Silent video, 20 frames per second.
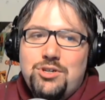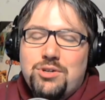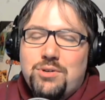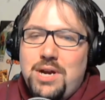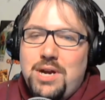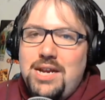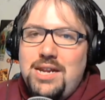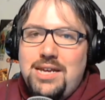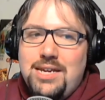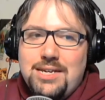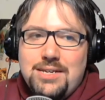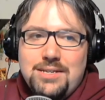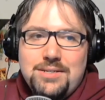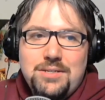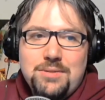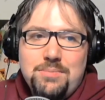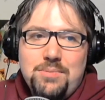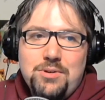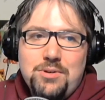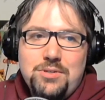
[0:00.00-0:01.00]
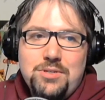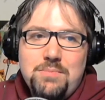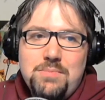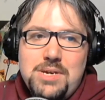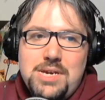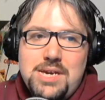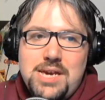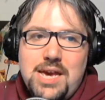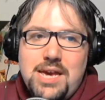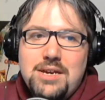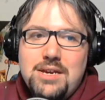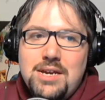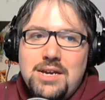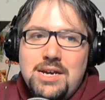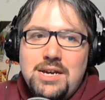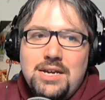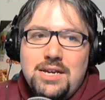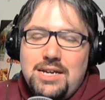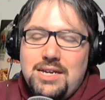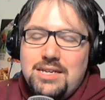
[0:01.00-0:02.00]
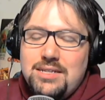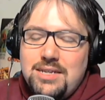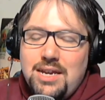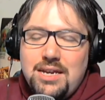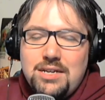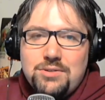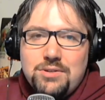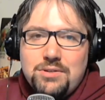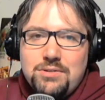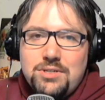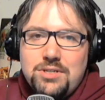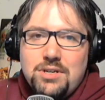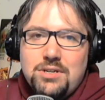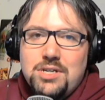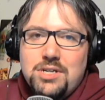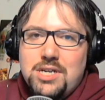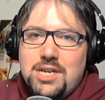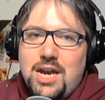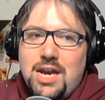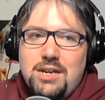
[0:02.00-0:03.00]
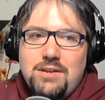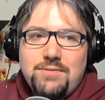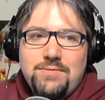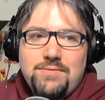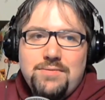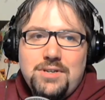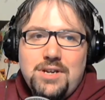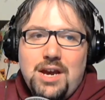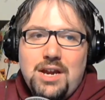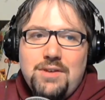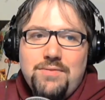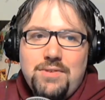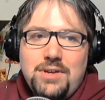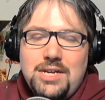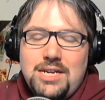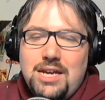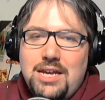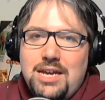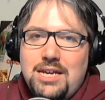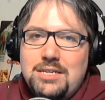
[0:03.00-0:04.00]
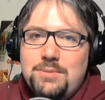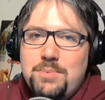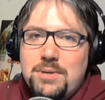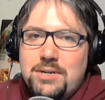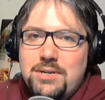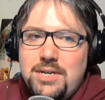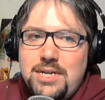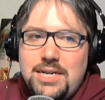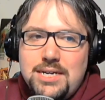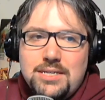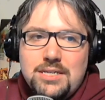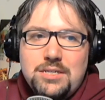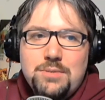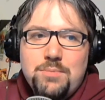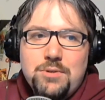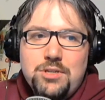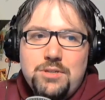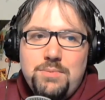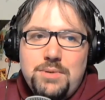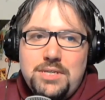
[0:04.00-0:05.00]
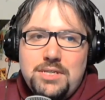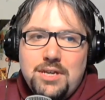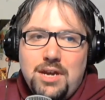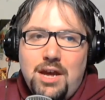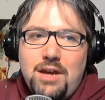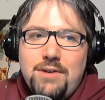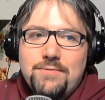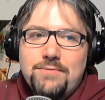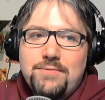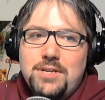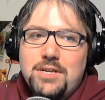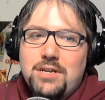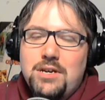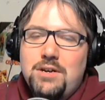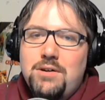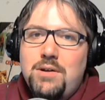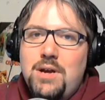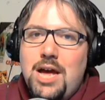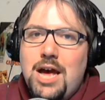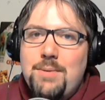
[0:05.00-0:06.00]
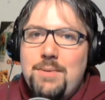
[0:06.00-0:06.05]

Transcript: training is supposed to be a like I say a drill sergeant kind of kind of experience. It's supposed to be tough, you know.